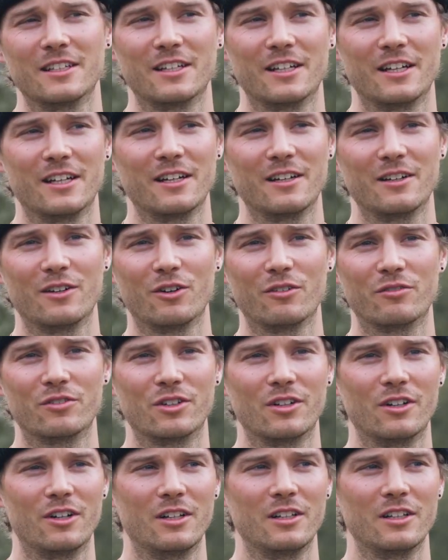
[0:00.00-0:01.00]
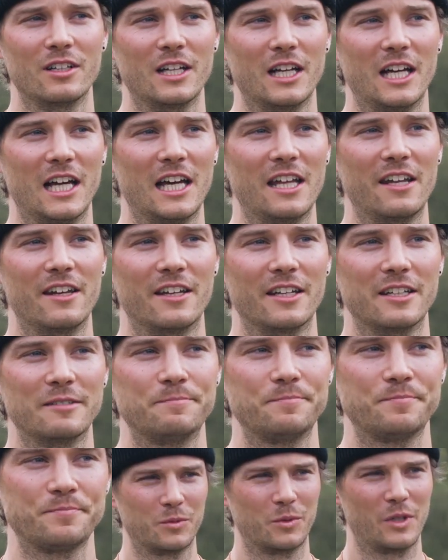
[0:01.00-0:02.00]
uh, overall and um,
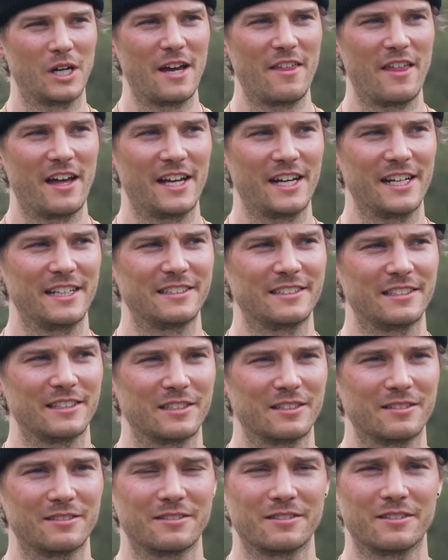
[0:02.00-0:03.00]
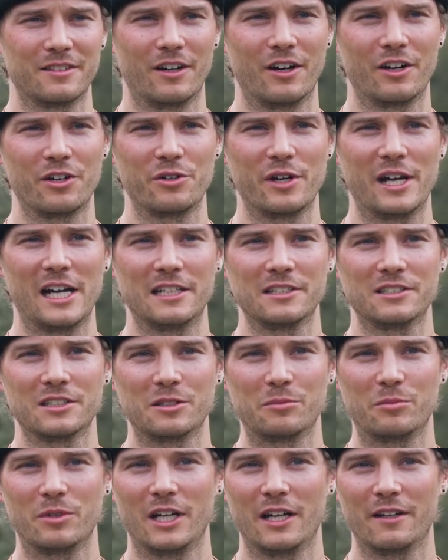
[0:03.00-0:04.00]
why that is is hard to
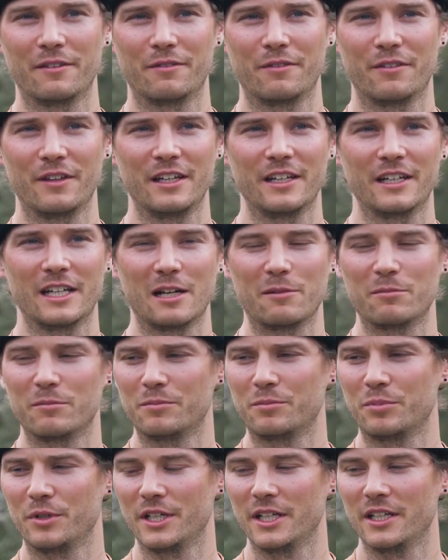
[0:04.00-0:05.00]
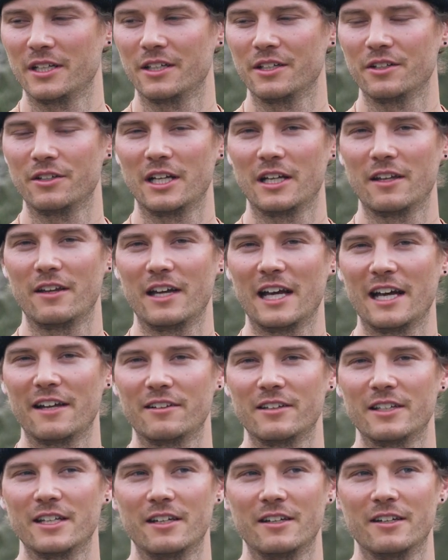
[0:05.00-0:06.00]
answer but I think I'm pretty good at
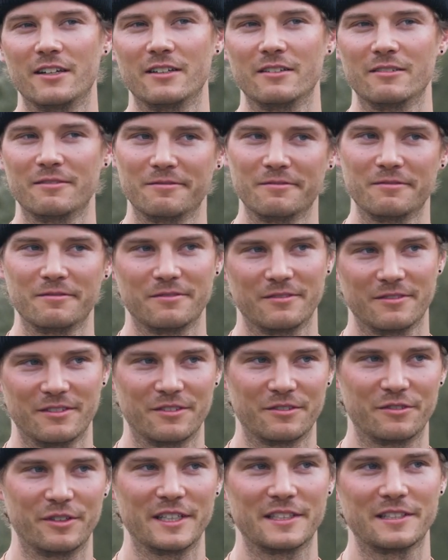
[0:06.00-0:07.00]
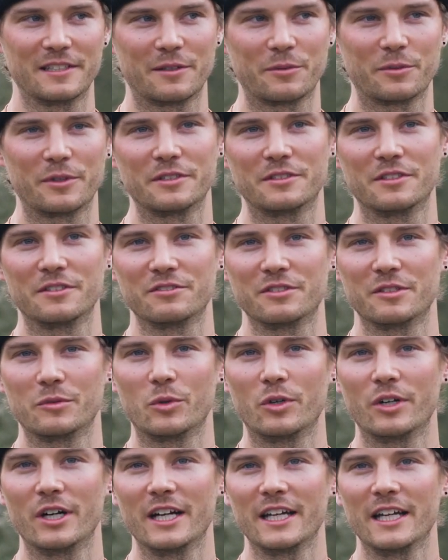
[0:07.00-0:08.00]
handling risk versus
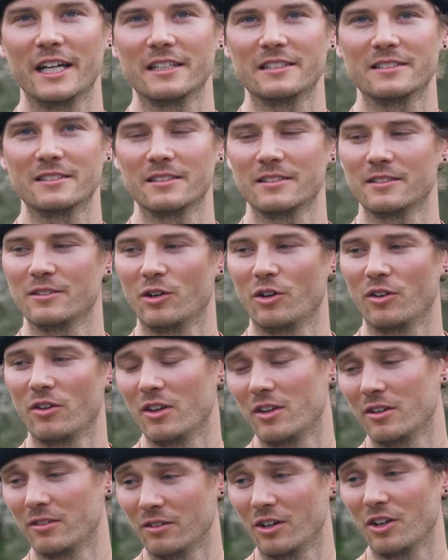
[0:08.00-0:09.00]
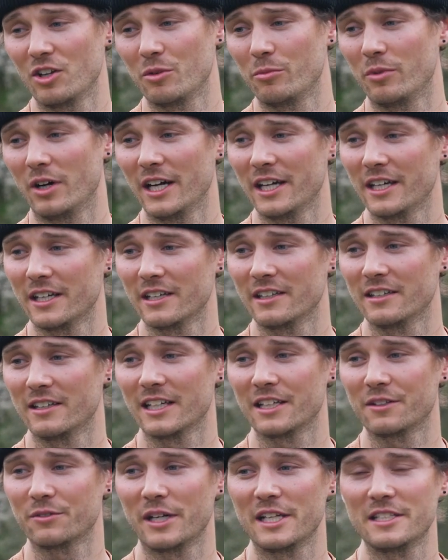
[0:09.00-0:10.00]
reward, I guess, on on the bike and
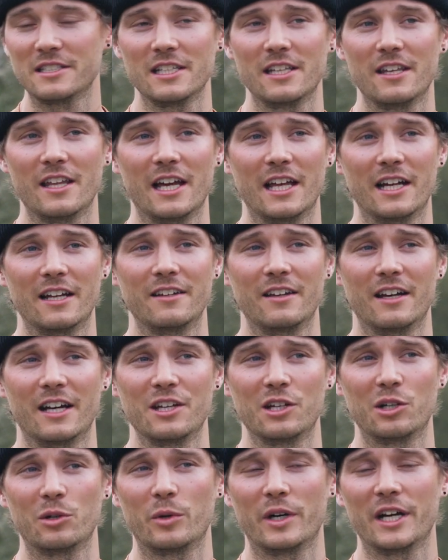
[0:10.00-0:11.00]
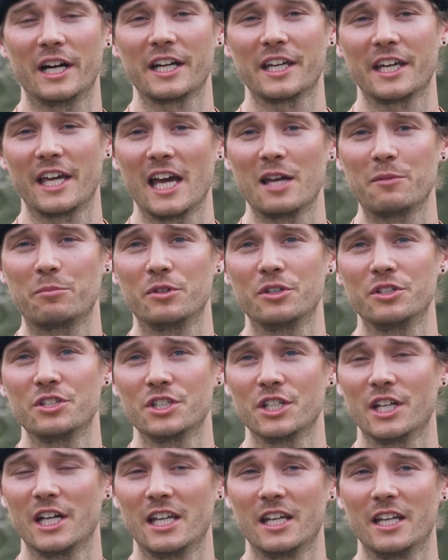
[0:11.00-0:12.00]
like racing that I, I know where I can
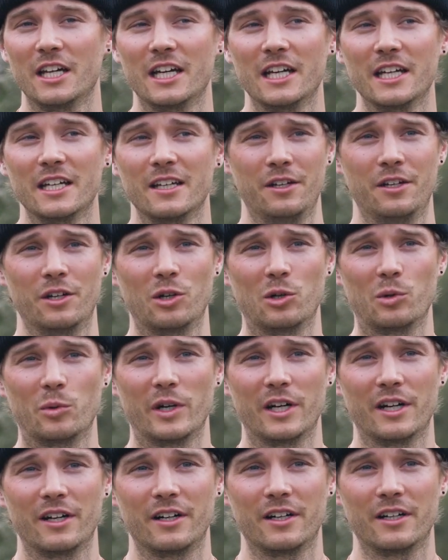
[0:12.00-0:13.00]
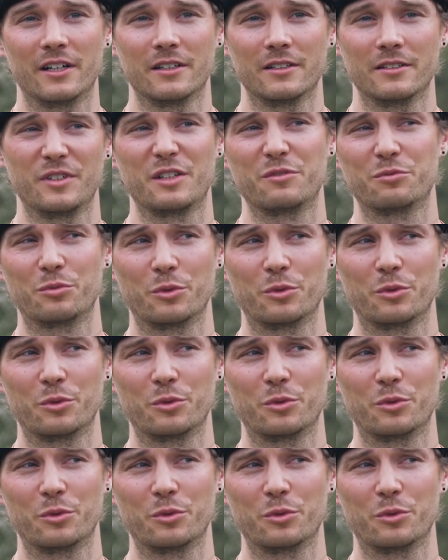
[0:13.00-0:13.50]
push and I know where it's